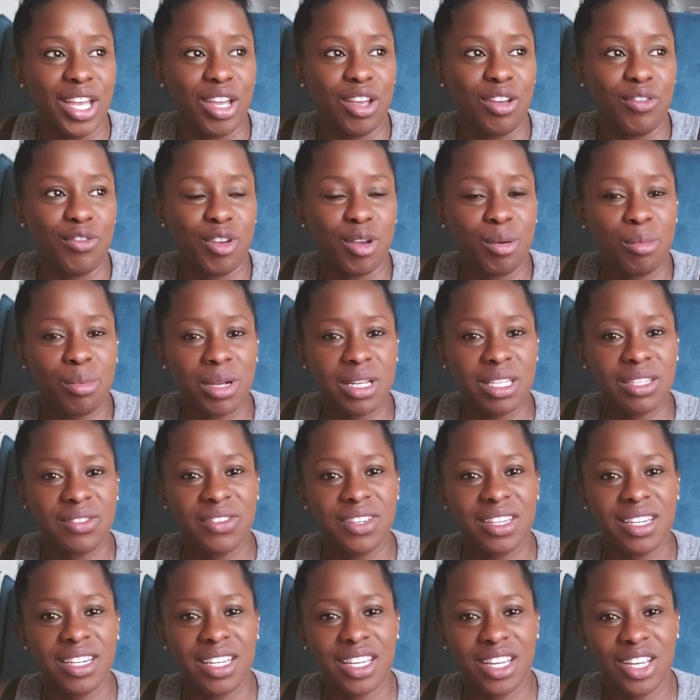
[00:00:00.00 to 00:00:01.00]
if you're
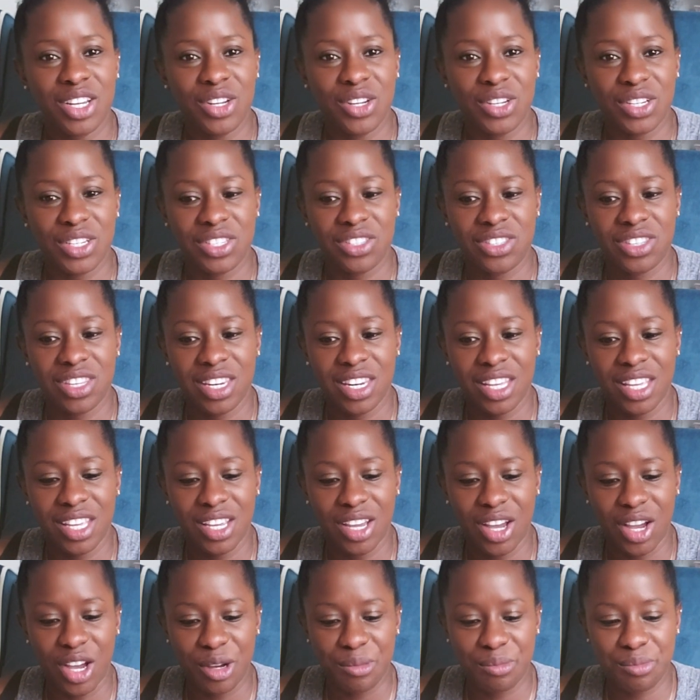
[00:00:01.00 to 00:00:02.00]
breastfeeding and you're
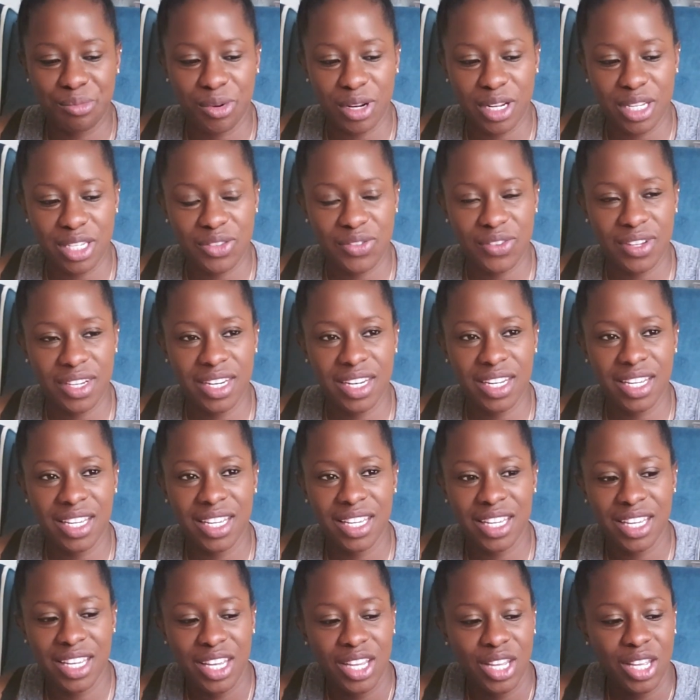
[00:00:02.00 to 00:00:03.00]
sitting up
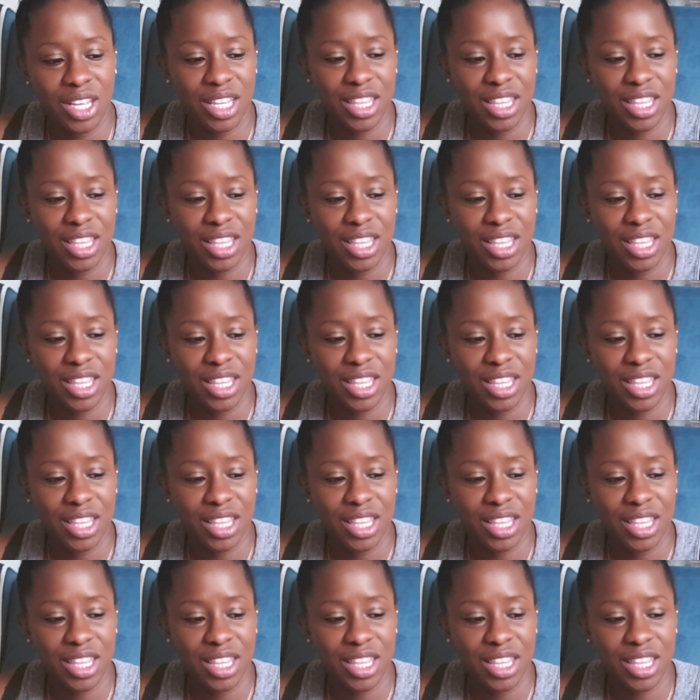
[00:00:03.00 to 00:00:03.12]
breastfeeding,